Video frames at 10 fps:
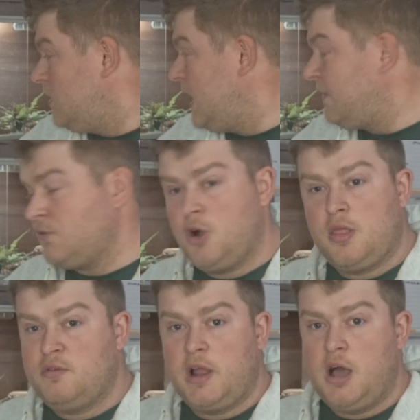I haven't got
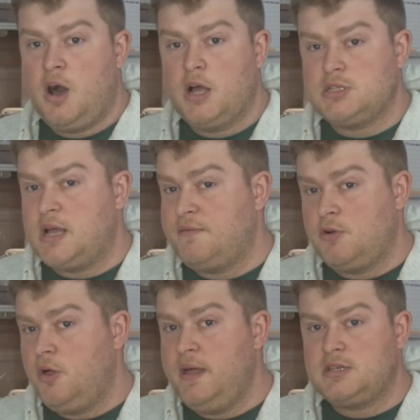the right height, I haven't
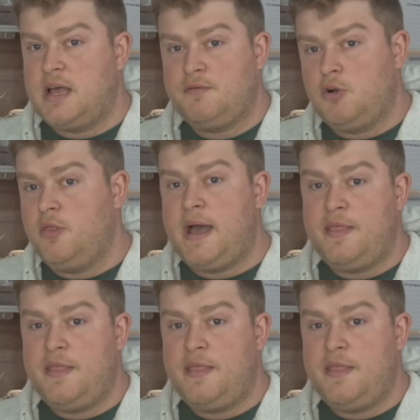got this, I haven't got that.